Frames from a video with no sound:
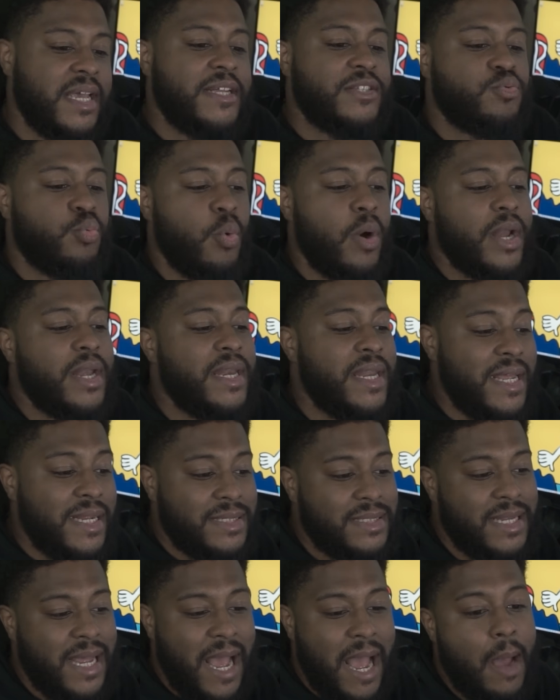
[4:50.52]
it's what
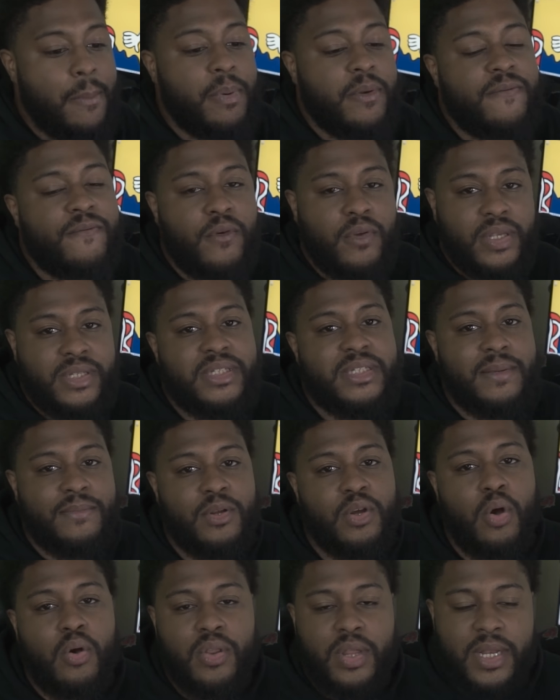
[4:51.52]
needs to happen for this team to
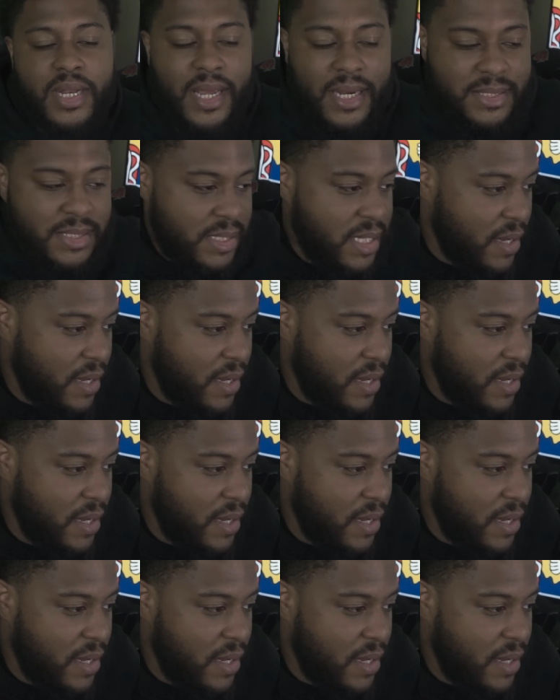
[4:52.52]
go to the next